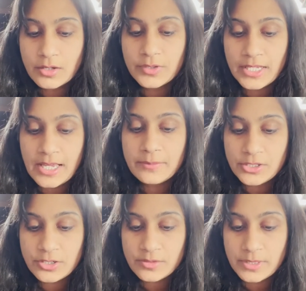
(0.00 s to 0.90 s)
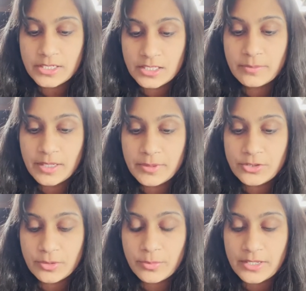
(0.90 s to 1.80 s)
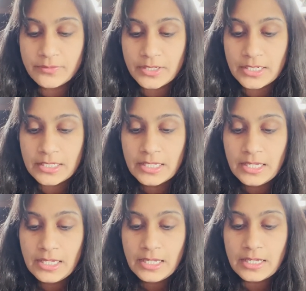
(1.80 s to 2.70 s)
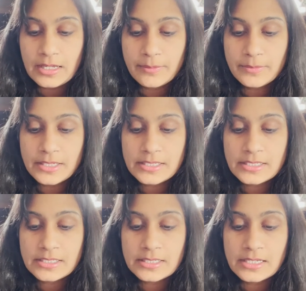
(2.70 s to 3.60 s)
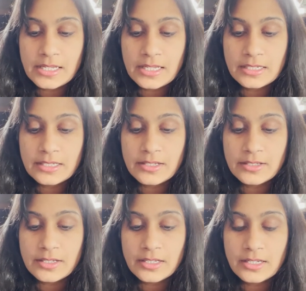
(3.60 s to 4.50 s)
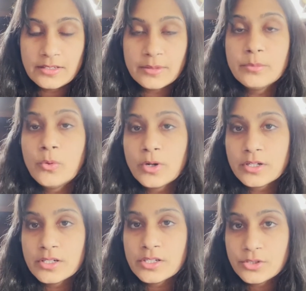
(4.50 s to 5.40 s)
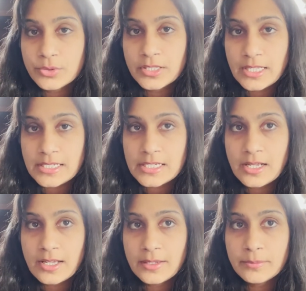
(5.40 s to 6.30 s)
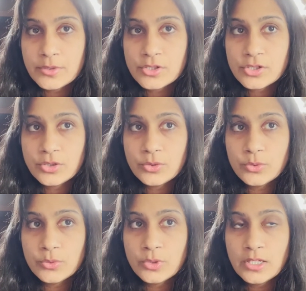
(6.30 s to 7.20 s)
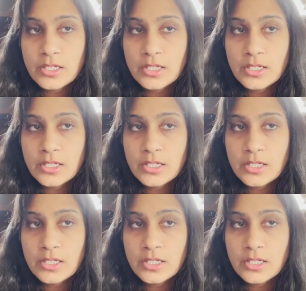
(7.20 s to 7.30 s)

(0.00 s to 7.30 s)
can be transmitted to the baby during breastfeeding. It is important during that time to